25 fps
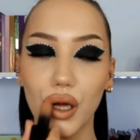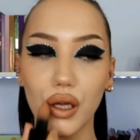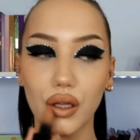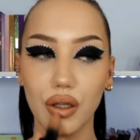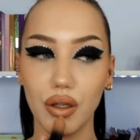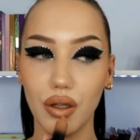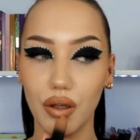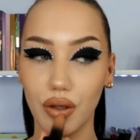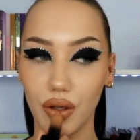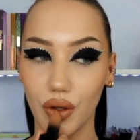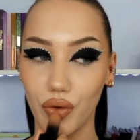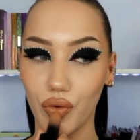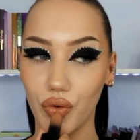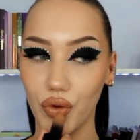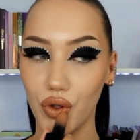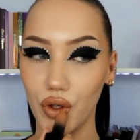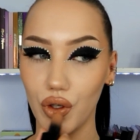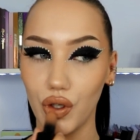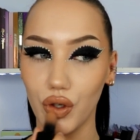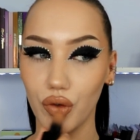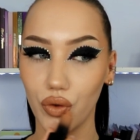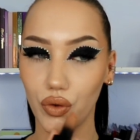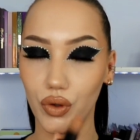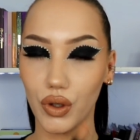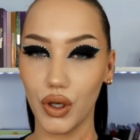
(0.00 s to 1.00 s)
use a few
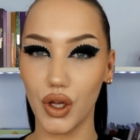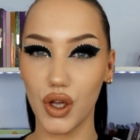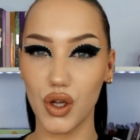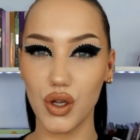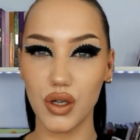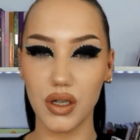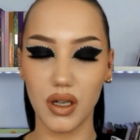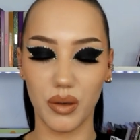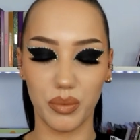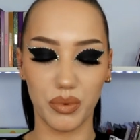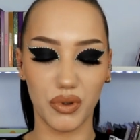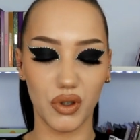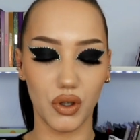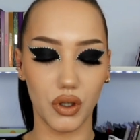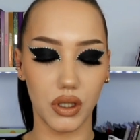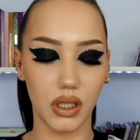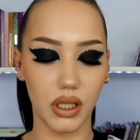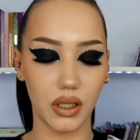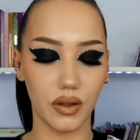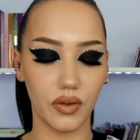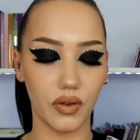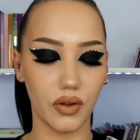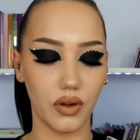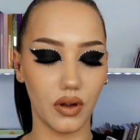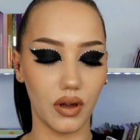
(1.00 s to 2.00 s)
different Huda
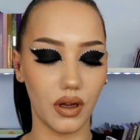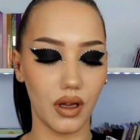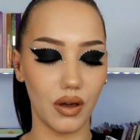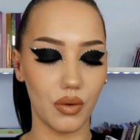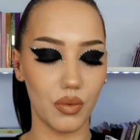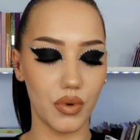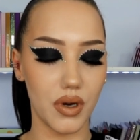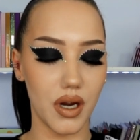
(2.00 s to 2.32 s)
products so that